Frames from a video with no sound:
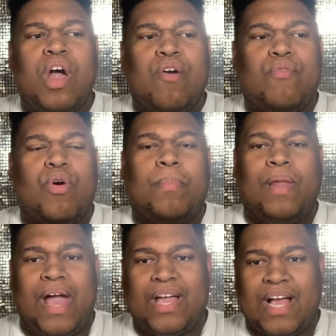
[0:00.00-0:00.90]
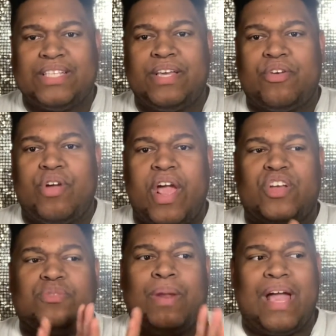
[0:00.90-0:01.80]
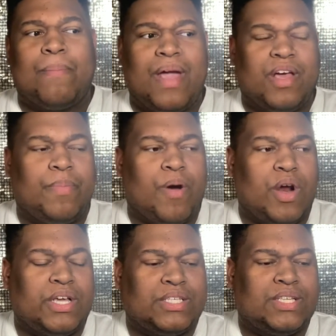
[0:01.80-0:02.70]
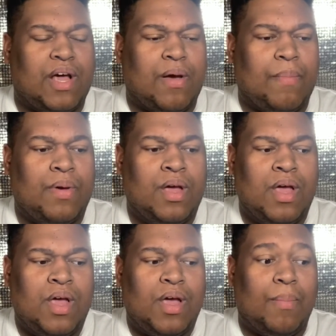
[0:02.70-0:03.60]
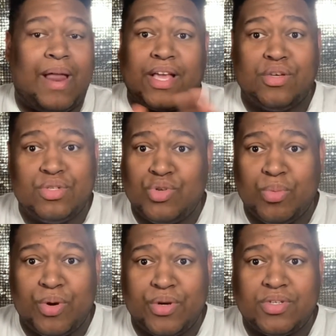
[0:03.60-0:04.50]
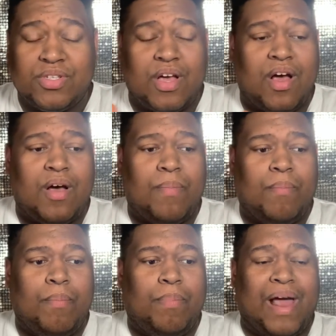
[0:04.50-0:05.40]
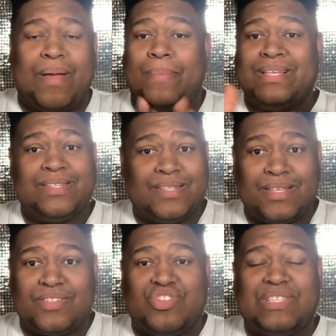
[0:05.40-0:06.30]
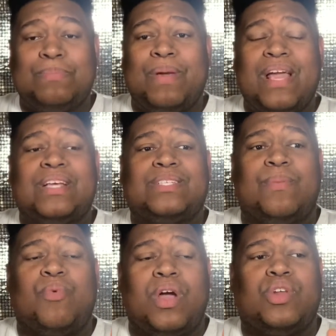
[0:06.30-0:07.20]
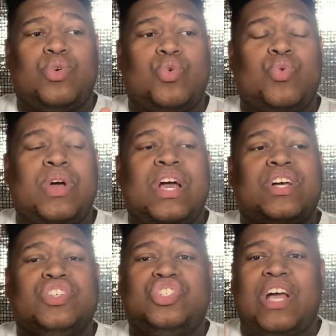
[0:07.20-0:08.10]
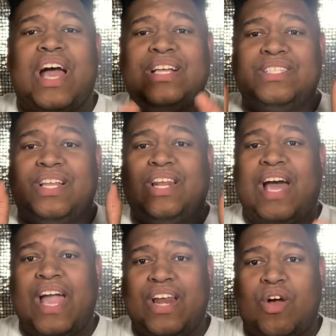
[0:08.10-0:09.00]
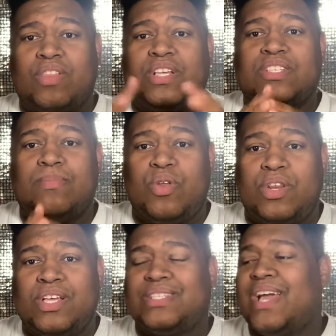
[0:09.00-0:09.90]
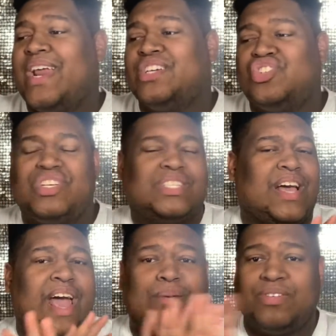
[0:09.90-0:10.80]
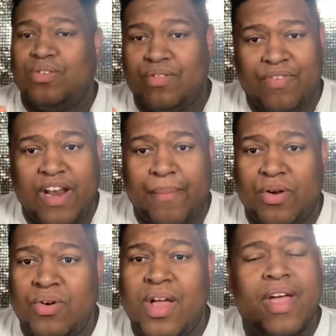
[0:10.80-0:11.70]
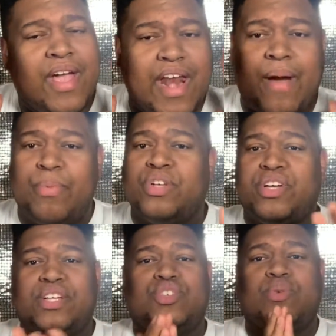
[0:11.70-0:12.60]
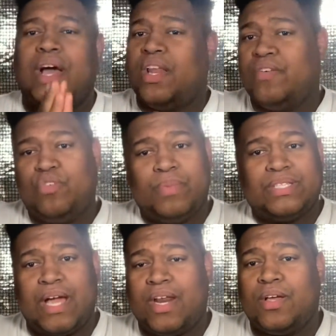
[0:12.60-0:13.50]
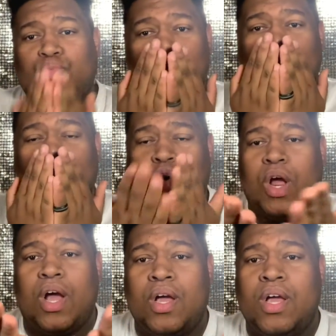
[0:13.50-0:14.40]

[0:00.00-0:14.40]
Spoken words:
for black content creators, black makeup artists, black YouTubers, black businesses, just being someone who shines a light on these communities, and it's just absolutely phenomenal. And I appreciate you, and I love you, Miss Ina. Mwah.